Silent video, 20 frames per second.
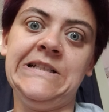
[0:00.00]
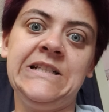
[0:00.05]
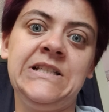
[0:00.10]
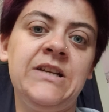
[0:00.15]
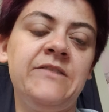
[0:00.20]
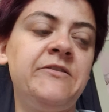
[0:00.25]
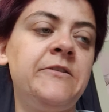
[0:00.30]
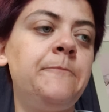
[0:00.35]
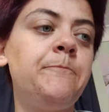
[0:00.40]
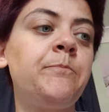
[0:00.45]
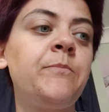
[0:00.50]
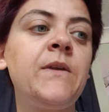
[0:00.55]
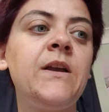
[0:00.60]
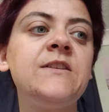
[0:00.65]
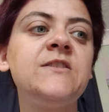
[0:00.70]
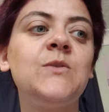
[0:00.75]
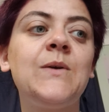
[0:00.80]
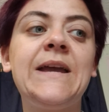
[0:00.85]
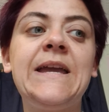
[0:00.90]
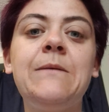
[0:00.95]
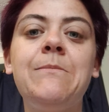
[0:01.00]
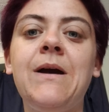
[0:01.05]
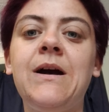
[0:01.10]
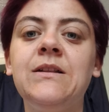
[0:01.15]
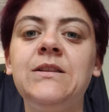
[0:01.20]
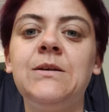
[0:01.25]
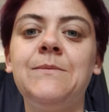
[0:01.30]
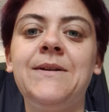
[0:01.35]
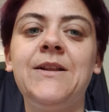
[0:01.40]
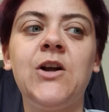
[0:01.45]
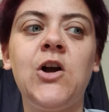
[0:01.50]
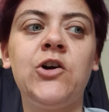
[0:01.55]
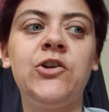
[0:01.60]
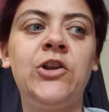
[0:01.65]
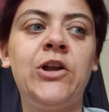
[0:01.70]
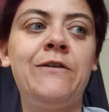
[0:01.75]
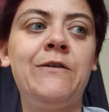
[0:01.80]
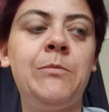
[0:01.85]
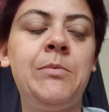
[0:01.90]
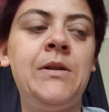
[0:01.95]
different. So I emailed them and I got
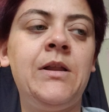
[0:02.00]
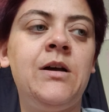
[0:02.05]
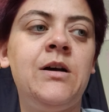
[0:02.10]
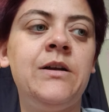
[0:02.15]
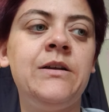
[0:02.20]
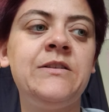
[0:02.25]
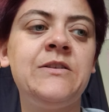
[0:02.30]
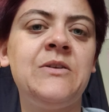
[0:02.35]
no reply.